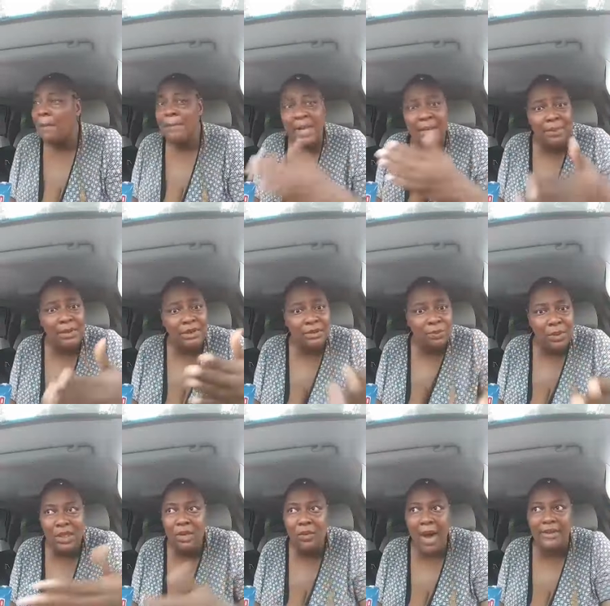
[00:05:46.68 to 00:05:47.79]
People is
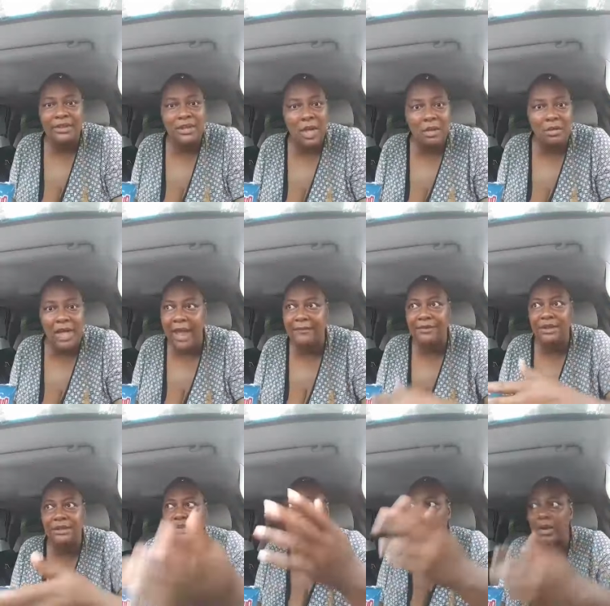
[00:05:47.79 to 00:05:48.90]
really watching your life
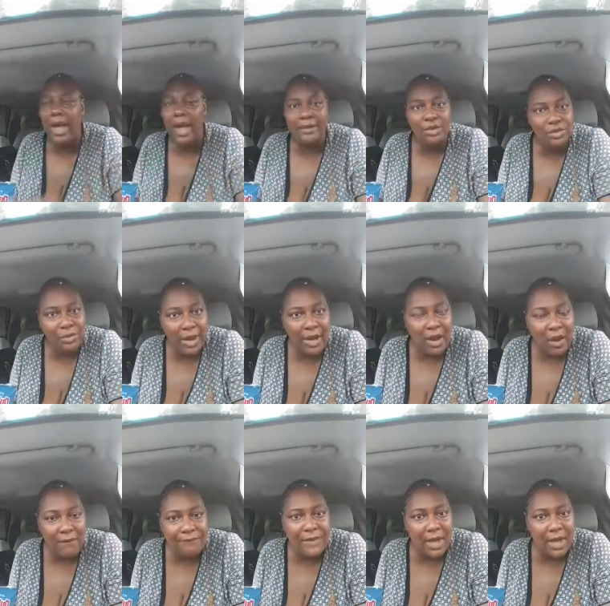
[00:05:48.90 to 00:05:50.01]
just go down the drain
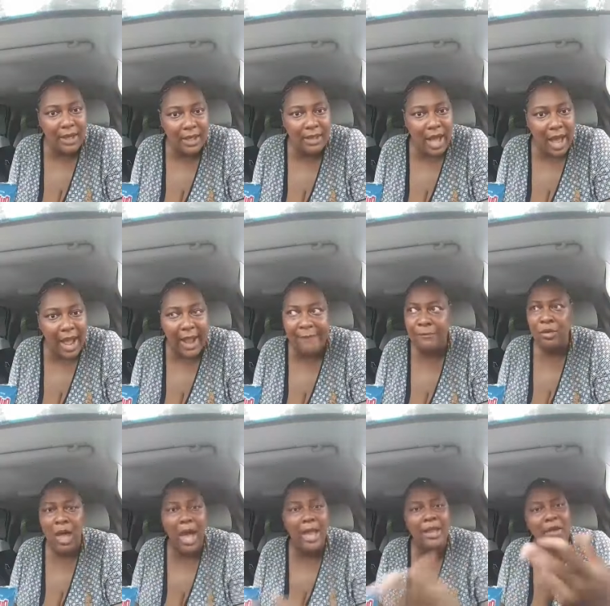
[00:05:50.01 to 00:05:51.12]
on fucking live.
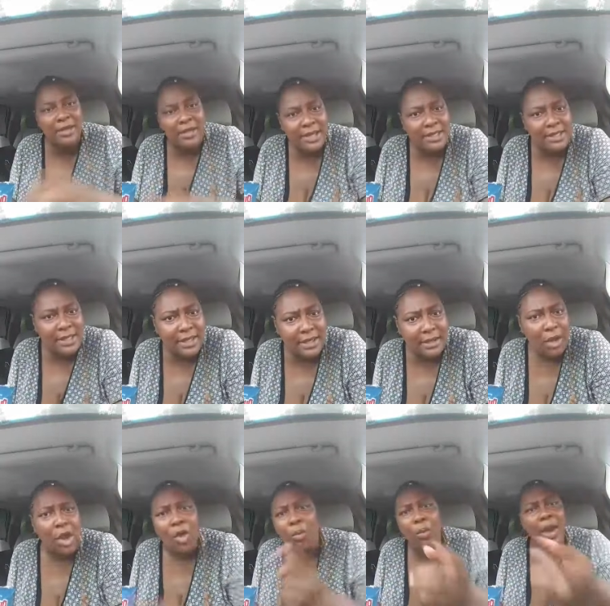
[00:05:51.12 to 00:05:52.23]
How your kids eat?
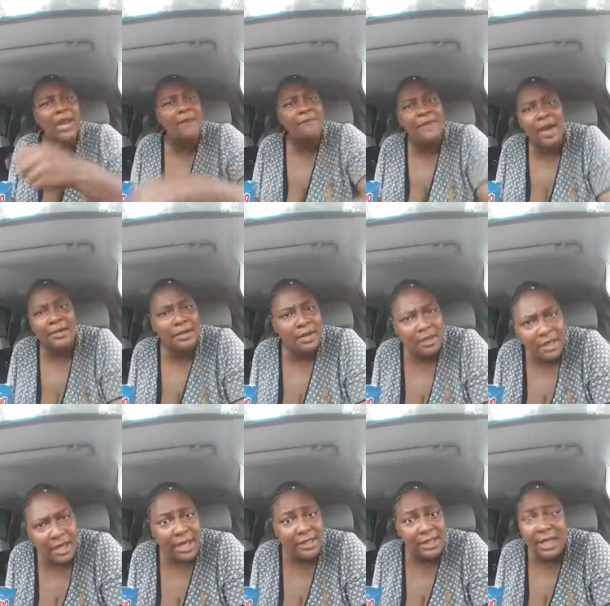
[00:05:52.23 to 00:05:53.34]
When the fuck do your
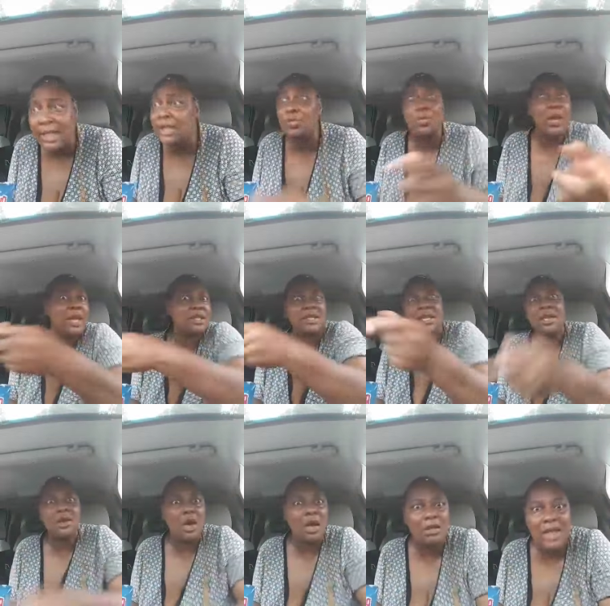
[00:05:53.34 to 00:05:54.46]
kids eat? Cause we see
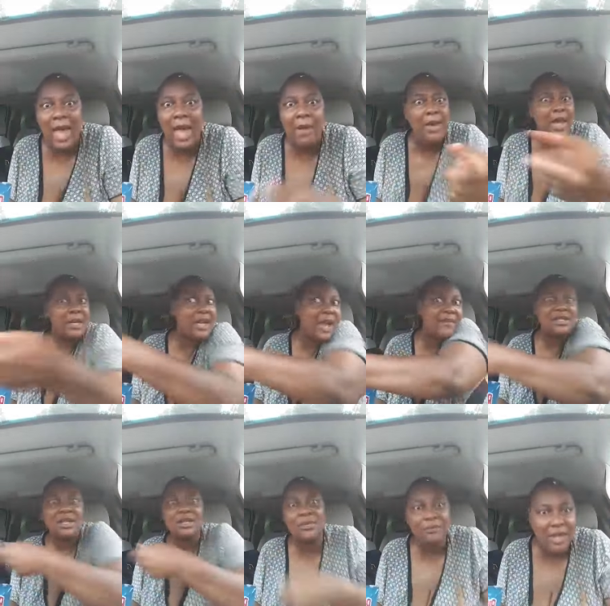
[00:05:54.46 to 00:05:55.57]
you on live. We ain't never
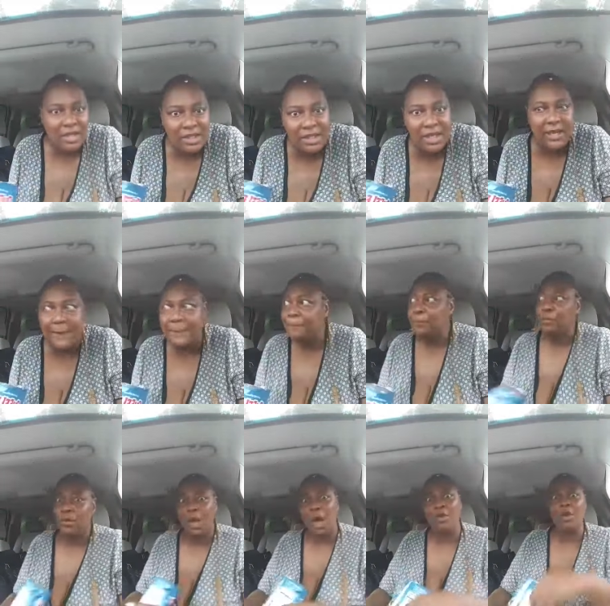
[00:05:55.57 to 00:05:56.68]
seen you feed your kid.
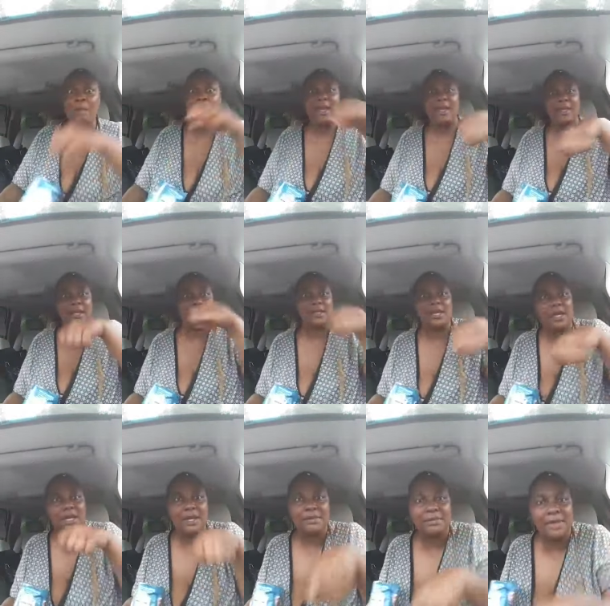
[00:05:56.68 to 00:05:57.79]
Or oh, you could be in the kitchen
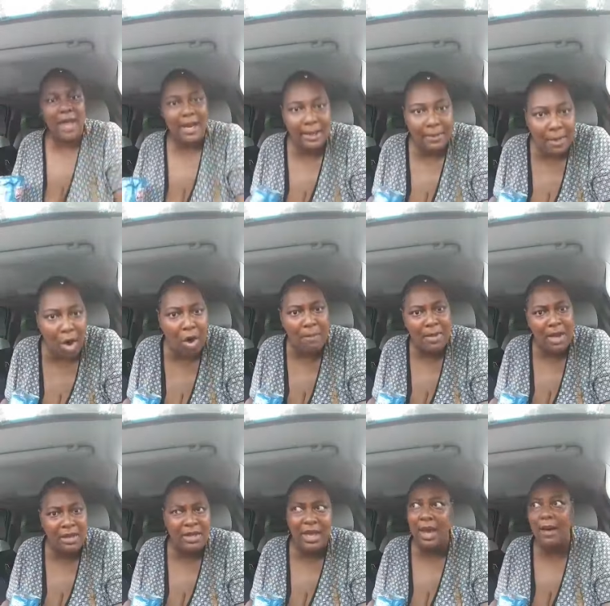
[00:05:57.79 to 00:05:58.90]
cooking up some goddamn
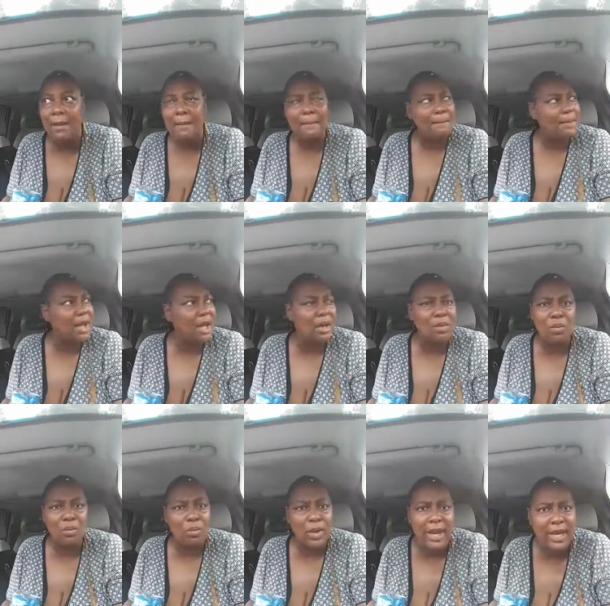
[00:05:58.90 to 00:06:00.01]
oatmeal, yeah, but
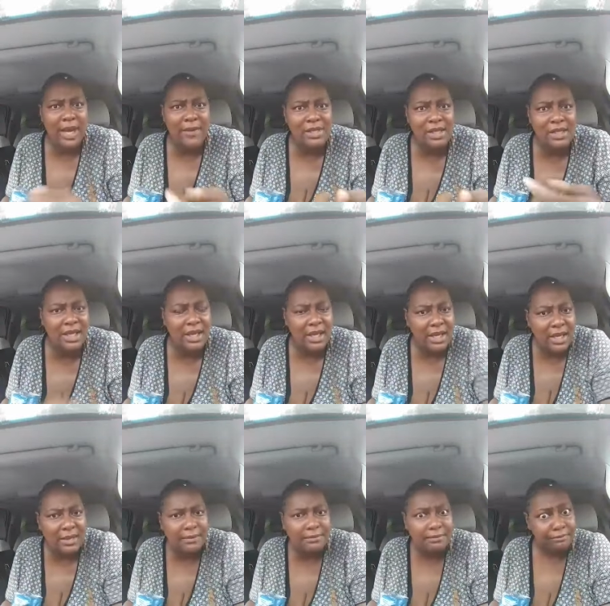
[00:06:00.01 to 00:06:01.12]
we ain't never seen the kid eat.